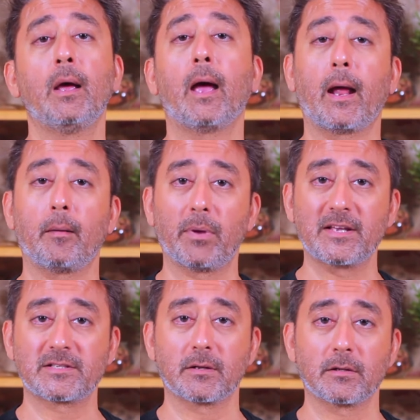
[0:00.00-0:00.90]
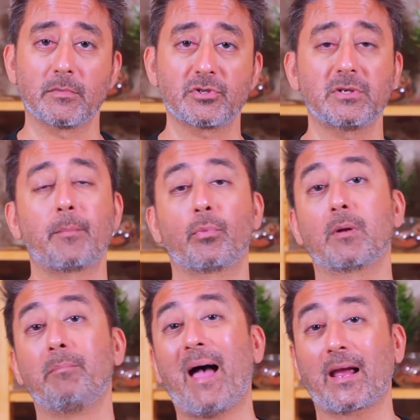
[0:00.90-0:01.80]
and place it in the machine and put
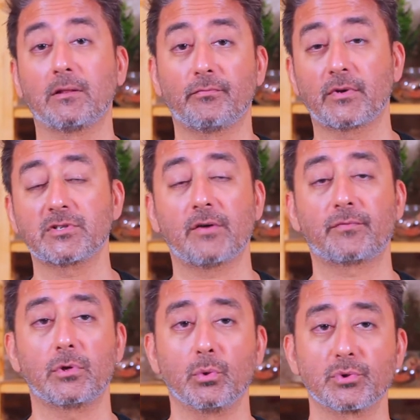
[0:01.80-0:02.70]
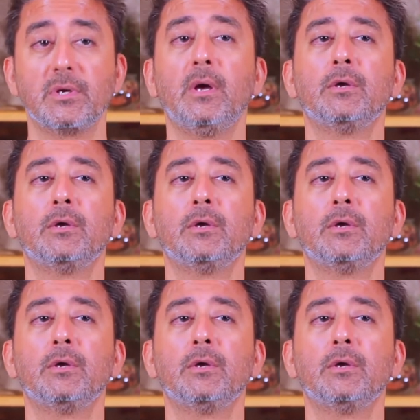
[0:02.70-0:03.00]
it back in the fridge after use.